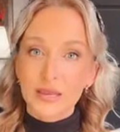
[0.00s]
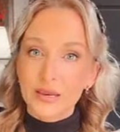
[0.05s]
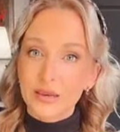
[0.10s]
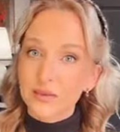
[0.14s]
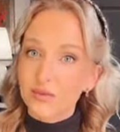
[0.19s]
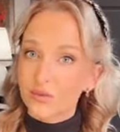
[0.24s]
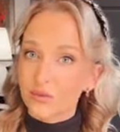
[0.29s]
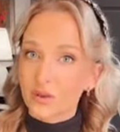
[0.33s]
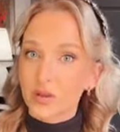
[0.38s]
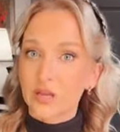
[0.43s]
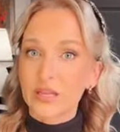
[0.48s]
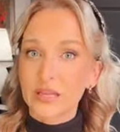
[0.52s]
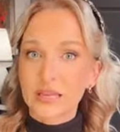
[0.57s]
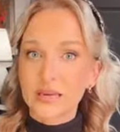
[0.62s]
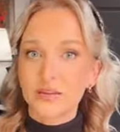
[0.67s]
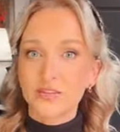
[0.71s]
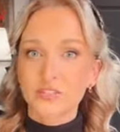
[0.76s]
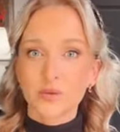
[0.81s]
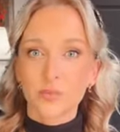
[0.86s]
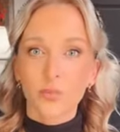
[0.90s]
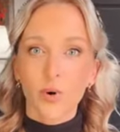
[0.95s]
in
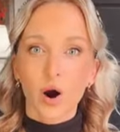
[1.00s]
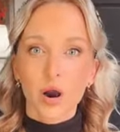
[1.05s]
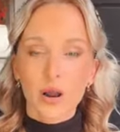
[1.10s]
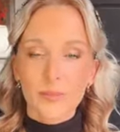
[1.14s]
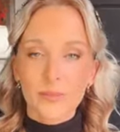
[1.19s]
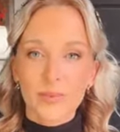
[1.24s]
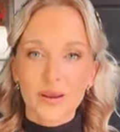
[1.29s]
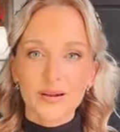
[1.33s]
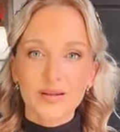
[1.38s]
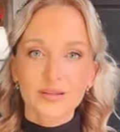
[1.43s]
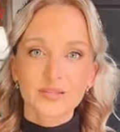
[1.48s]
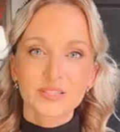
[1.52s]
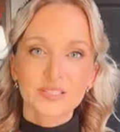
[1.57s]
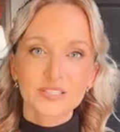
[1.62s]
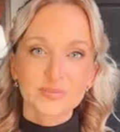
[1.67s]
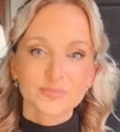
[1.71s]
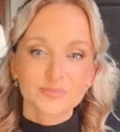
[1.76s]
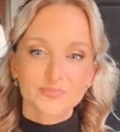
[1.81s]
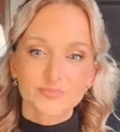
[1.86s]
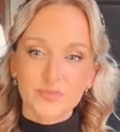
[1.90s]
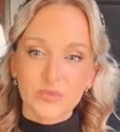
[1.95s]
cleaning
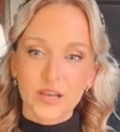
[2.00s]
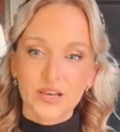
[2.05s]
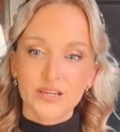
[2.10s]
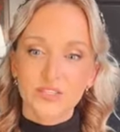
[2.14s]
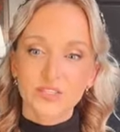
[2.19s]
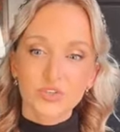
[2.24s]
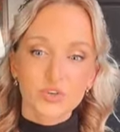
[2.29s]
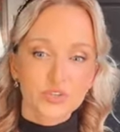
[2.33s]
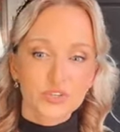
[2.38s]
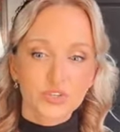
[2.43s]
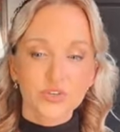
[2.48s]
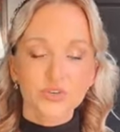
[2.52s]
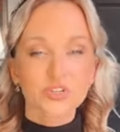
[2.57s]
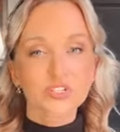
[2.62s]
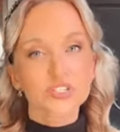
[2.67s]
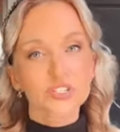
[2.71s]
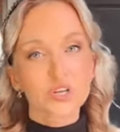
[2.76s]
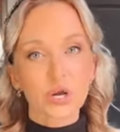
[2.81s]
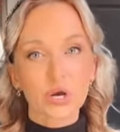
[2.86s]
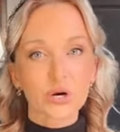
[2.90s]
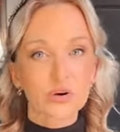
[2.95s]
departments, and do it
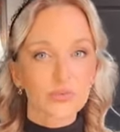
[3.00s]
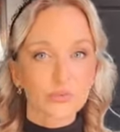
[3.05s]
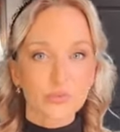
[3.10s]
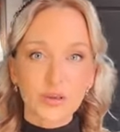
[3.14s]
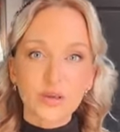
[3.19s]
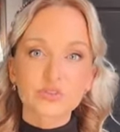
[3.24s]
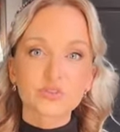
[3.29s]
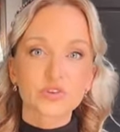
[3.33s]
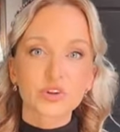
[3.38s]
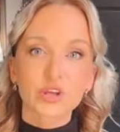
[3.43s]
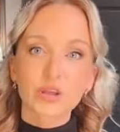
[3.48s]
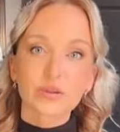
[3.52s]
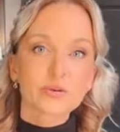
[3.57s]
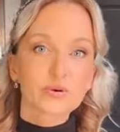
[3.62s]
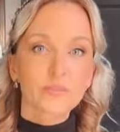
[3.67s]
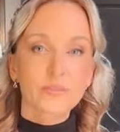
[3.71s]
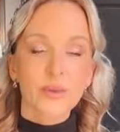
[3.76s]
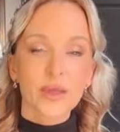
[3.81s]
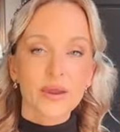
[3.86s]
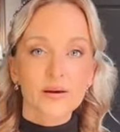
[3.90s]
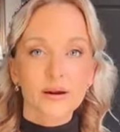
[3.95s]
yourself, building
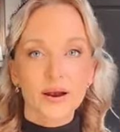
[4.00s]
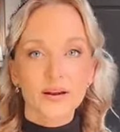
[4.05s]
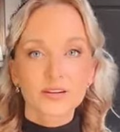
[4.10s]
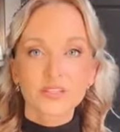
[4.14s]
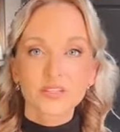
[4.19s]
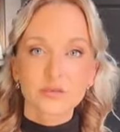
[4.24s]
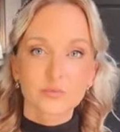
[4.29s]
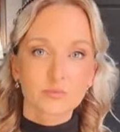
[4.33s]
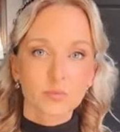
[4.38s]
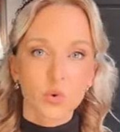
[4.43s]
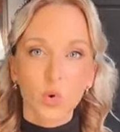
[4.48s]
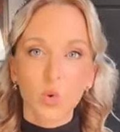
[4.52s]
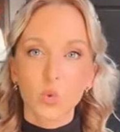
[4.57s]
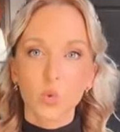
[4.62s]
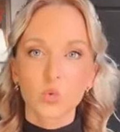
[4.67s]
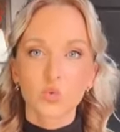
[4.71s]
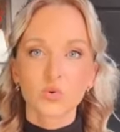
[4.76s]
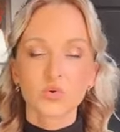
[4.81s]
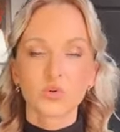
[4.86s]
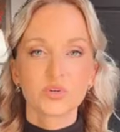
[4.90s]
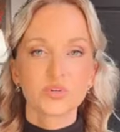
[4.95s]
and repair
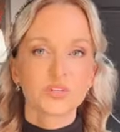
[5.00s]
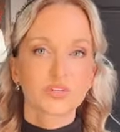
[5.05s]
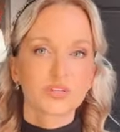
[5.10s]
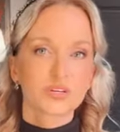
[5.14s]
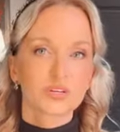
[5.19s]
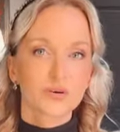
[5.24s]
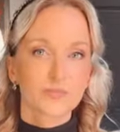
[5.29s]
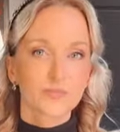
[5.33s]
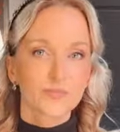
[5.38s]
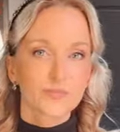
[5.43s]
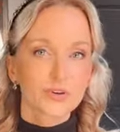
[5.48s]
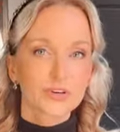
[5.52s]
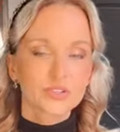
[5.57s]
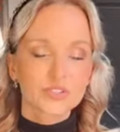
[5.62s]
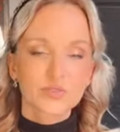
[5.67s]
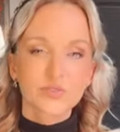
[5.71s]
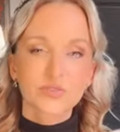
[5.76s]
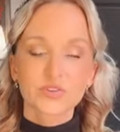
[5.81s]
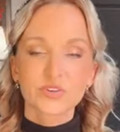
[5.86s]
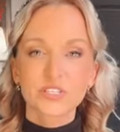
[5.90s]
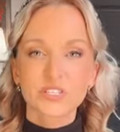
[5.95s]
anti-mold,
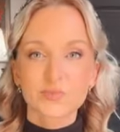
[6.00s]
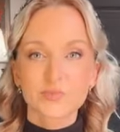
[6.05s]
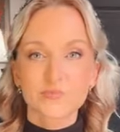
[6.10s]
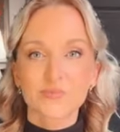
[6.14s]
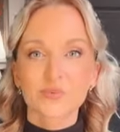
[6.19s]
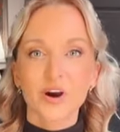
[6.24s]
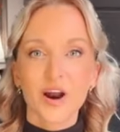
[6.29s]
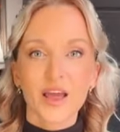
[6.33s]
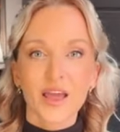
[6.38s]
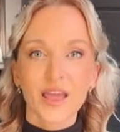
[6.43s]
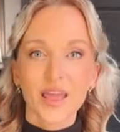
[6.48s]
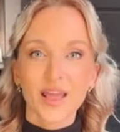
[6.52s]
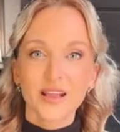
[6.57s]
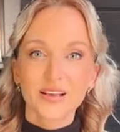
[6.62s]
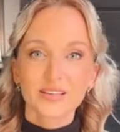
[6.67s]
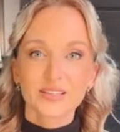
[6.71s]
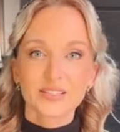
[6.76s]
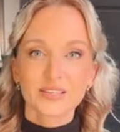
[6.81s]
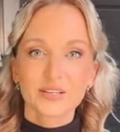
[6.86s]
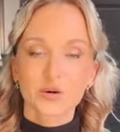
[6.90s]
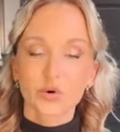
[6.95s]
different
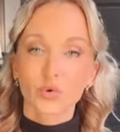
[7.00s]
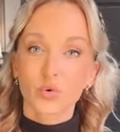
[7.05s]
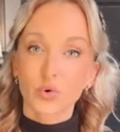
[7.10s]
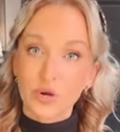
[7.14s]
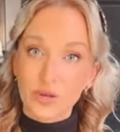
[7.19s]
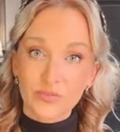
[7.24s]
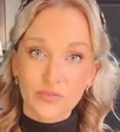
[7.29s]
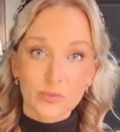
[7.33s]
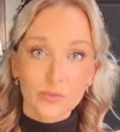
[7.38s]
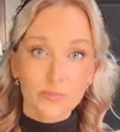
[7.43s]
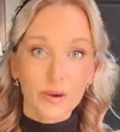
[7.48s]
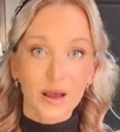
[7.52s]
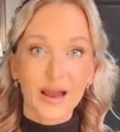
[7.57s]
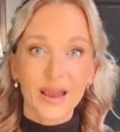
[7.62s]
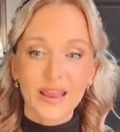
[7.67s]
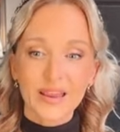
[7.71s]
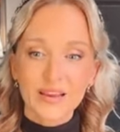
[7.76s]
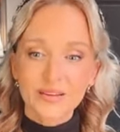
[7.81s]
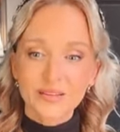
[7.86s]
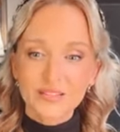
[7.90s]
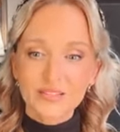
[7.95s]
sprays or even
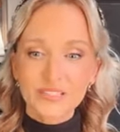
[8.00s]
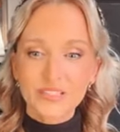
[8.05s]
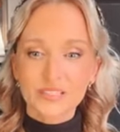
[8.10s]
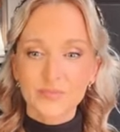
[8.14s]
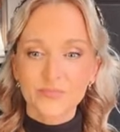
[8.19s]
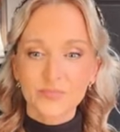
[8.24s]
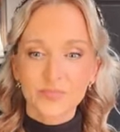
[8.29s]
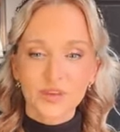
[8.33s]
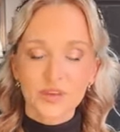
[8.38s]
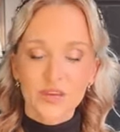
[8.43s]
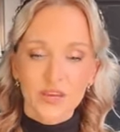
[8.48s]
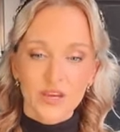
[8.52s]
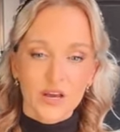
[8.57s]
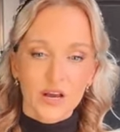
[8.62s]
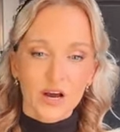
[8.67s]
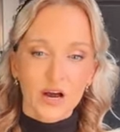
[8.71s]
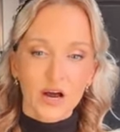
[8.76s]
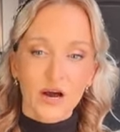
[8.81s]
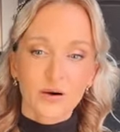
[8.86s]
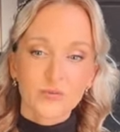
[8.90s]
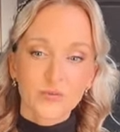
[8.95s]
paints.
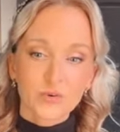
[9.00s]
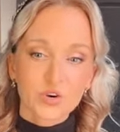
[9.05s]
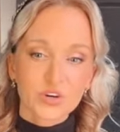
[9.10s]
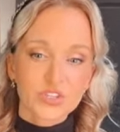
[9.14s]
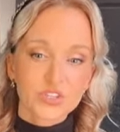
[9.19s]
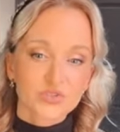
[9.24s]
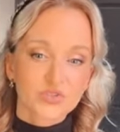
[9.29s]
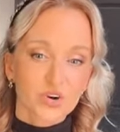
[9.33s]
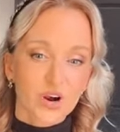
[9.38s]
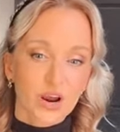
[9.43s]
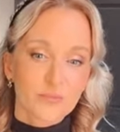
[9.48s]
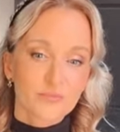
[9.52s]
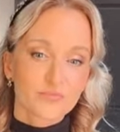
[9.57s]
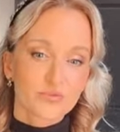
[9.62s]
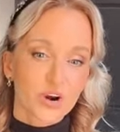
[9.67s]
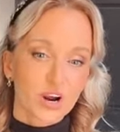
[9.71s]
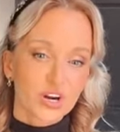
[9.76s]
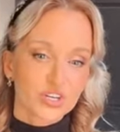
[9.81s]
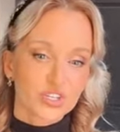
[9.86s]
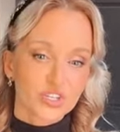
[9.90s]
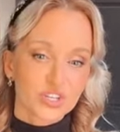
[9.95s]
Avoid dry
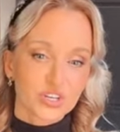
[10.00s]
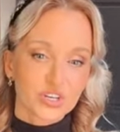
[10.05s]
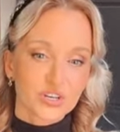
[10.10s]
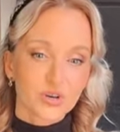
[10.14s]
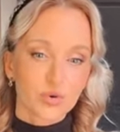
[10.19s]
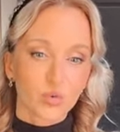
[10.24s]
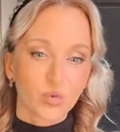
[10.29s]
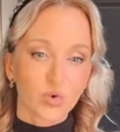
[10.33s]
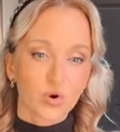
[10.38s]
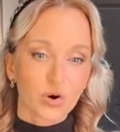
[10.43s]
brushing